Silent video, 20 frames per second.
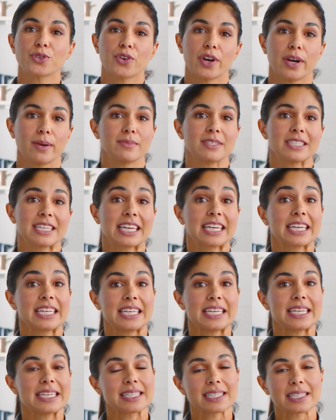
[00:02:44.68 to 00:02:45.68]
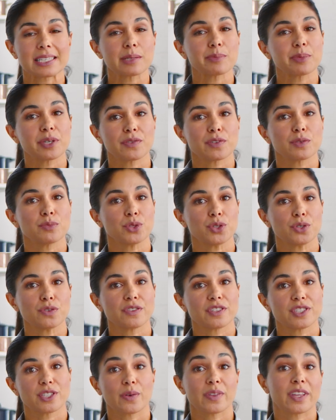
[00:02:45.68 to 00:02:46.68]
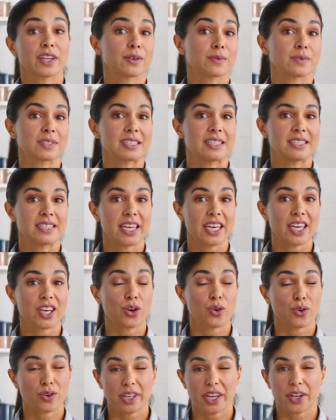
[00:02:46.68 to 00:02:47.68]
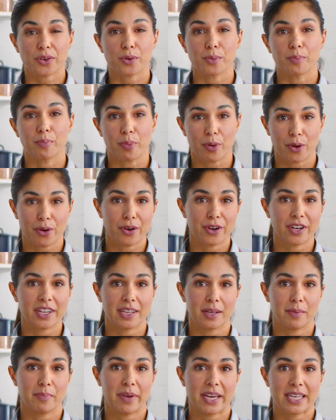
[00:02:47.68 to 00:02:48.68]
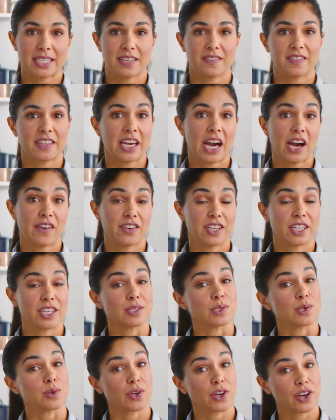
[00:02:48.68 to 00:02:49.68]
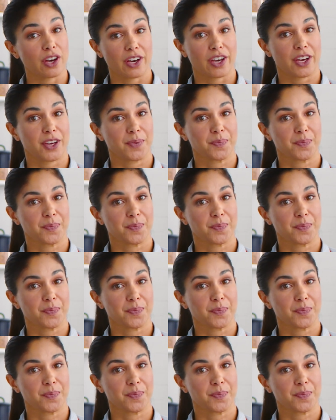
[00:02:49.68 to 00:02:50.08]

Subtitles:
crumbs and can easily be removed so they don't stick or later burn at the base of the oven as you cook.